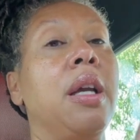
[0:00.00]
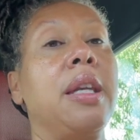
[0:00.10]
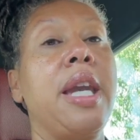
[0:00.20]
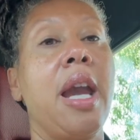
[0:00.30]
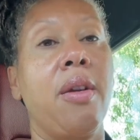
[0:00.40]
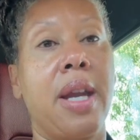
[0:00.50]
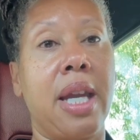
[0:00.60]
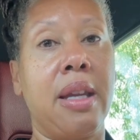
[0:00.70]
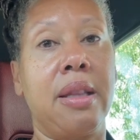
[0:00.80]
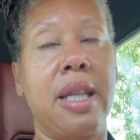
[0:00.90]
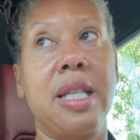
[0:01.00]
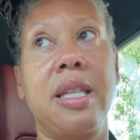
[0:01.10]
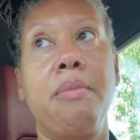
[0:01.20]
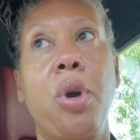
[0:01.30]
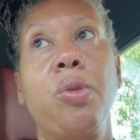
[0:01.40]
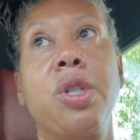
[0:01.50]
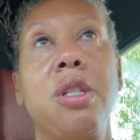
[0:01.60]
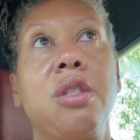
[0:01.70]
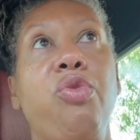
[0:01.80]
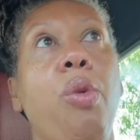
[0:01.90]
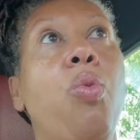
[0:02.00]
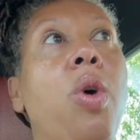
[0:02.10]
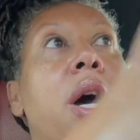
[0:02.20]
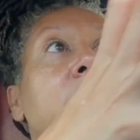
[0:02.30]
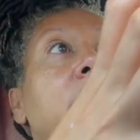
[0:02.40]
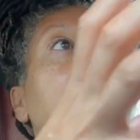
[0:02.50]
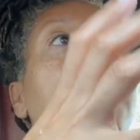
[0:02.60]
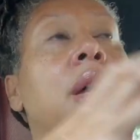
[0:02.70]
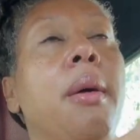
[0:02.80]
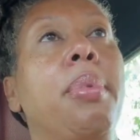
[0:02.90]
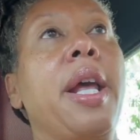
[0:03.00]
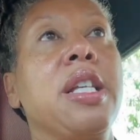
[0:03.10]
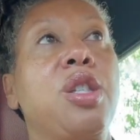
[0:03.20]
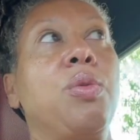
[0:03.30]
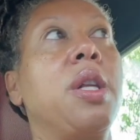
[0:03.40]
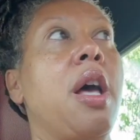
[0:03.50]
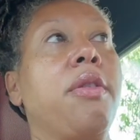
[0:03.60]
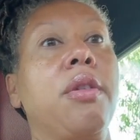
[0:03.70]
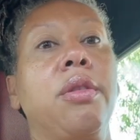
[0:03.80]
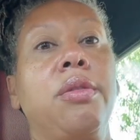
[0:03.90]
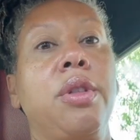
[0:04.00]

carry these emotions from one place to another.